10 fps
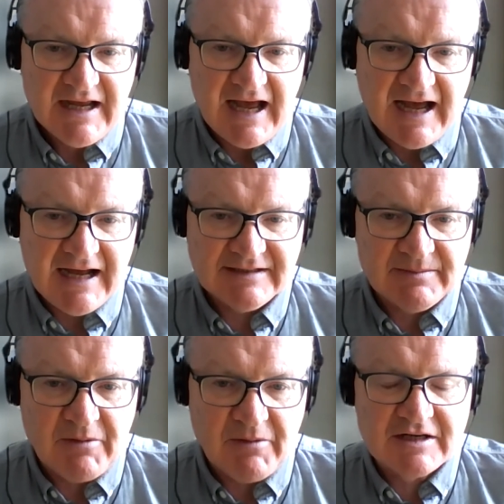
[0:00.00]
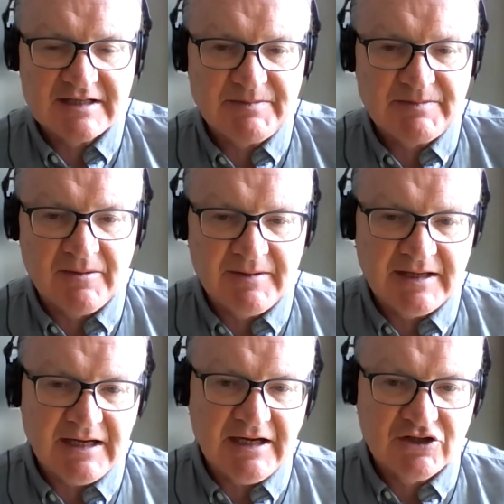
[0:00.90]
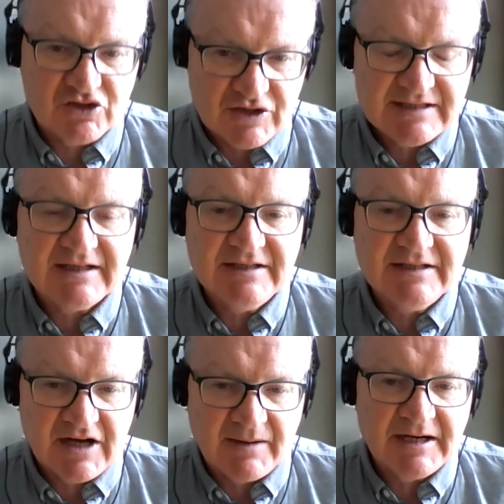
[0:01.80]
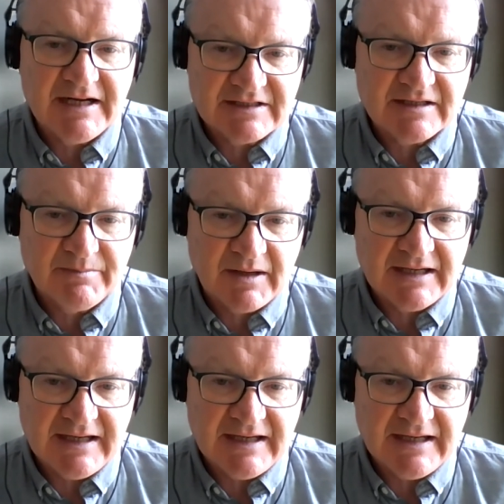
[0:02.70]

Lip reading: and the market is becoming increasingly dominated by